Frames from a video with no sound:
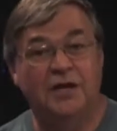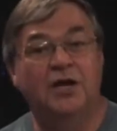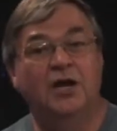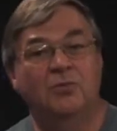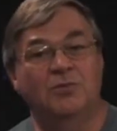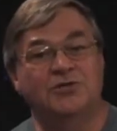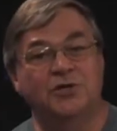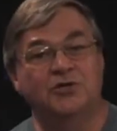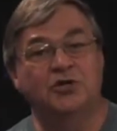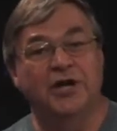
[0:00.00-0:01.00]

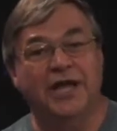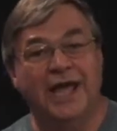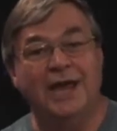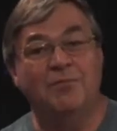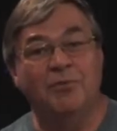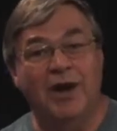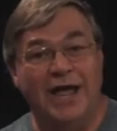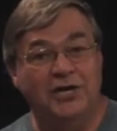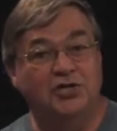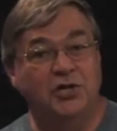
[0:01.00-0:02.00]
Researcher Gay
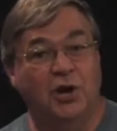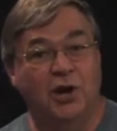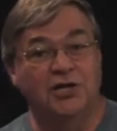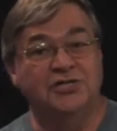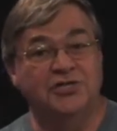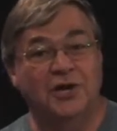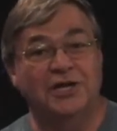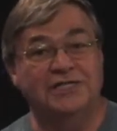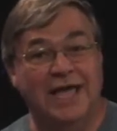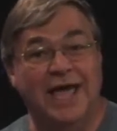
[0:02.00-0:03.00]
Bradshaw
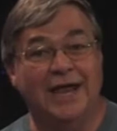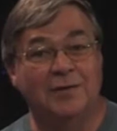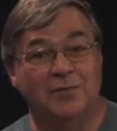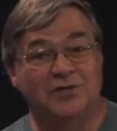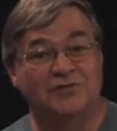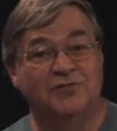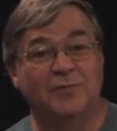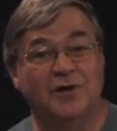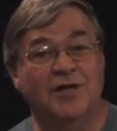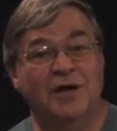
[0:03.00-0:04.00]
studies animals from
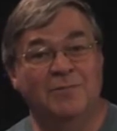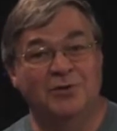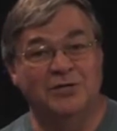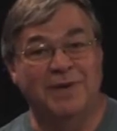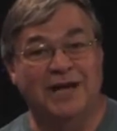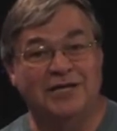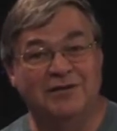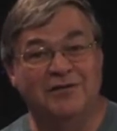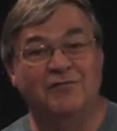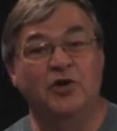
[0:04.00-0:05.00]
a perspective
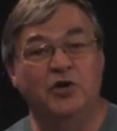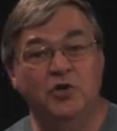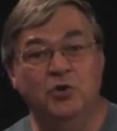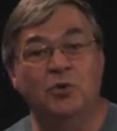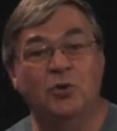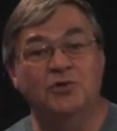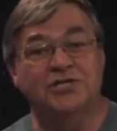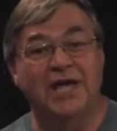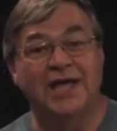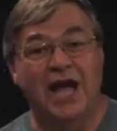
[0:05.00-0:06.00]
of a
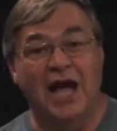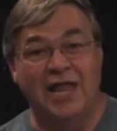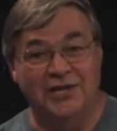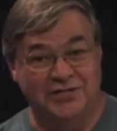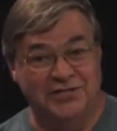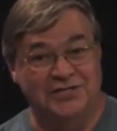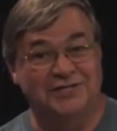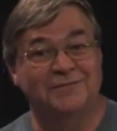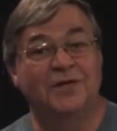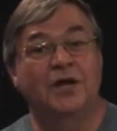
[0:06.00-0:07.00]
neuropsychologist.
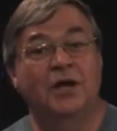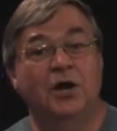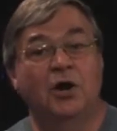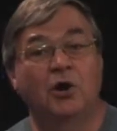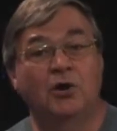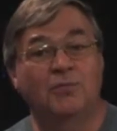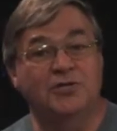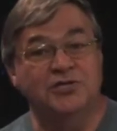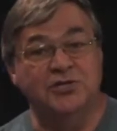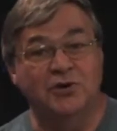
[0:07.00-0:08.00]
Her
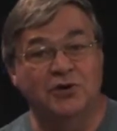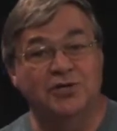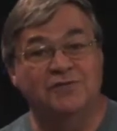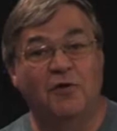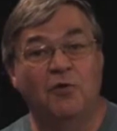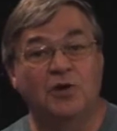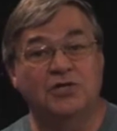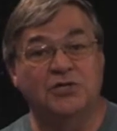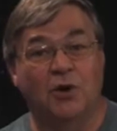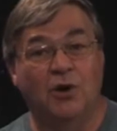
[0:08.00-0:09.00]
research
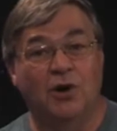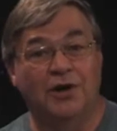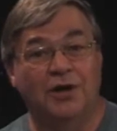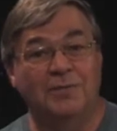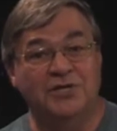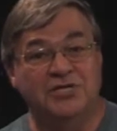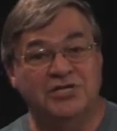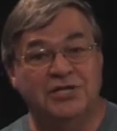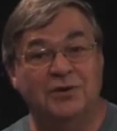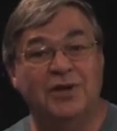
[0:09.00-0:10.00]
focused on a
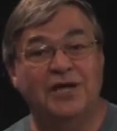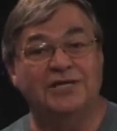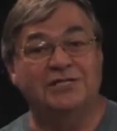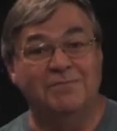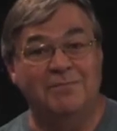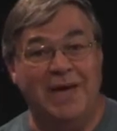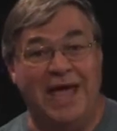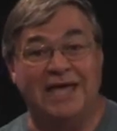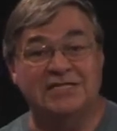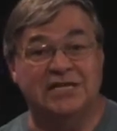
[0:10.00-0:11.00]
mysterious
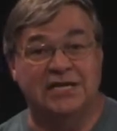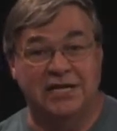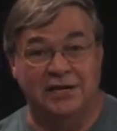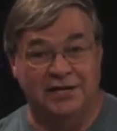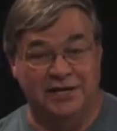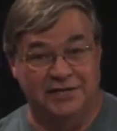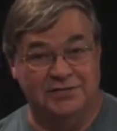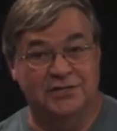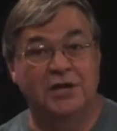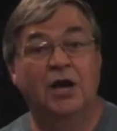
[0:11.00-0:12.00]
mass killings
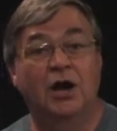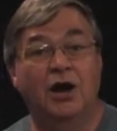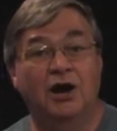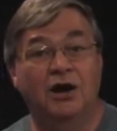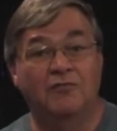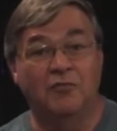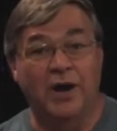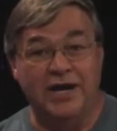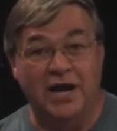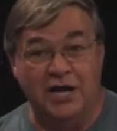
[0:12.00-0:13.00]
of
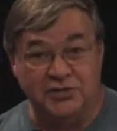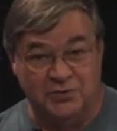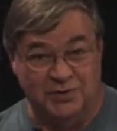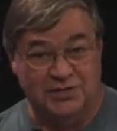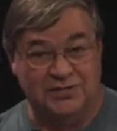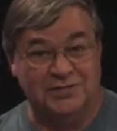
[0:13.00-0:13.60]
rhinoceros.